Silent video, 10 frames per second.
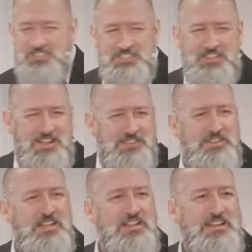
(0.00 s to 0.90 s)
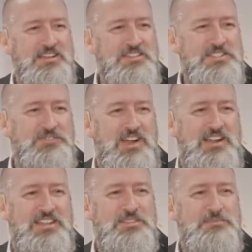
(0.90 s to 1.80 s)
D Live this
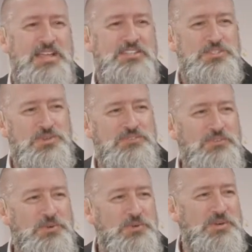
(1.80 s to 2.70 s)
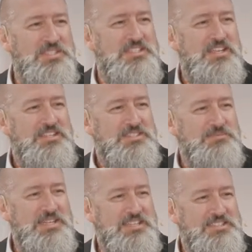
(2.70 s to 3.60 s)
Friday, the make a joyful noise to
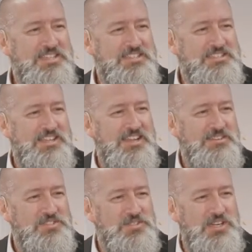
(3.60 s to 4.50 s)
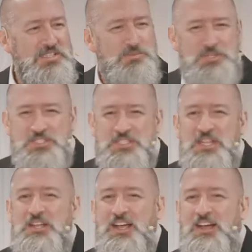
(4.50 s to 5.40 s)
me is kind of strange, because
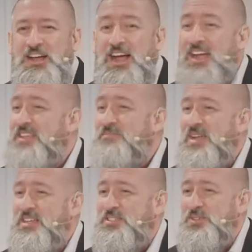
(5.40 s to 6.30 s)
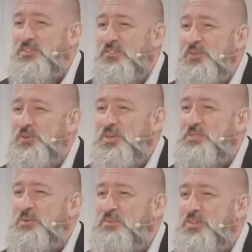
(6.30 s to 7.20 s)
I can make a joyful
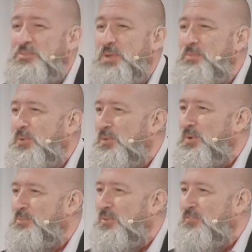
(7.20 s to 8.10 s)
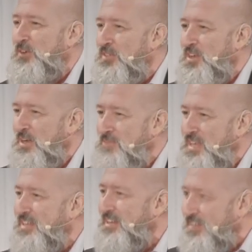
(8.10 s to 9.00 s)
noise, but most people would prefer that I
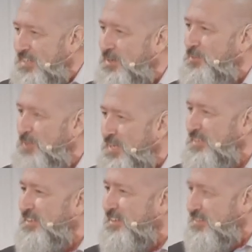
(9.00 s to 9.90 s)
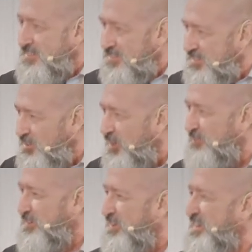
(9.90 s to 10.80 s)
make it a little bit
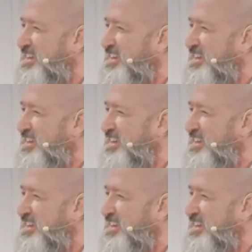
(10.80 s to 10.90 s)
softer.